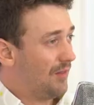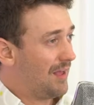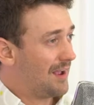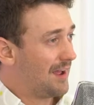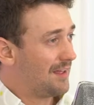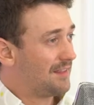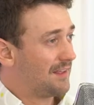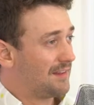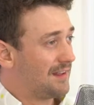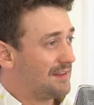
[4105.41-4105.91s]
Like
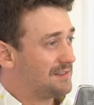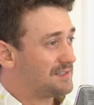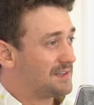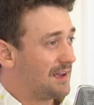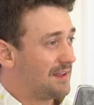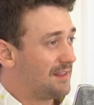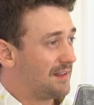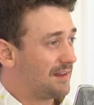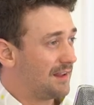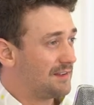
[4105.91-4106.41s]
I think that's
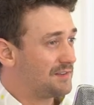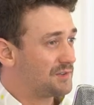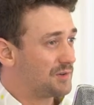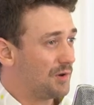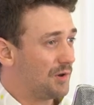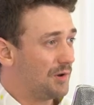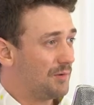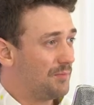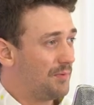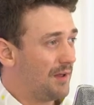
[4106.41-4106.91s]
I think that's
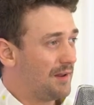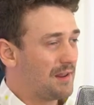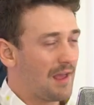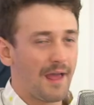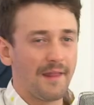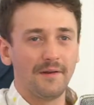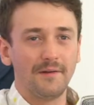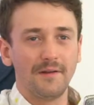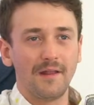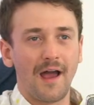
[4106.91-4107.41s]
good, but
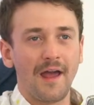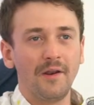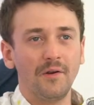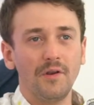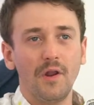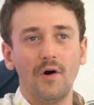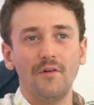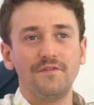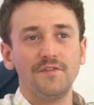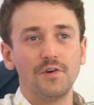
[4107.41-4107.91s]
I don't I
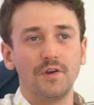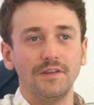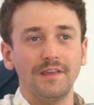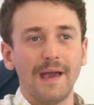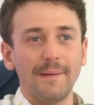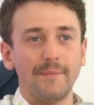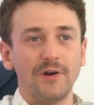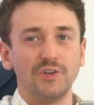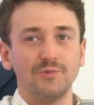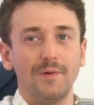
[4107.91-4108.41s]
don't know if you could
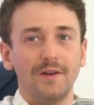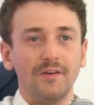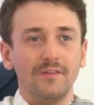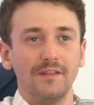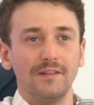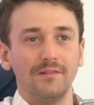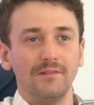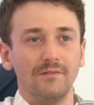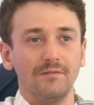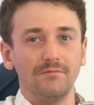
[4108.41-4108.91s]
get much better
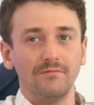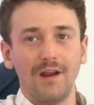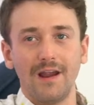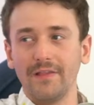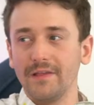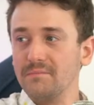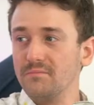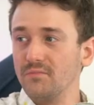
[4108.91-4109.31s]
than Riley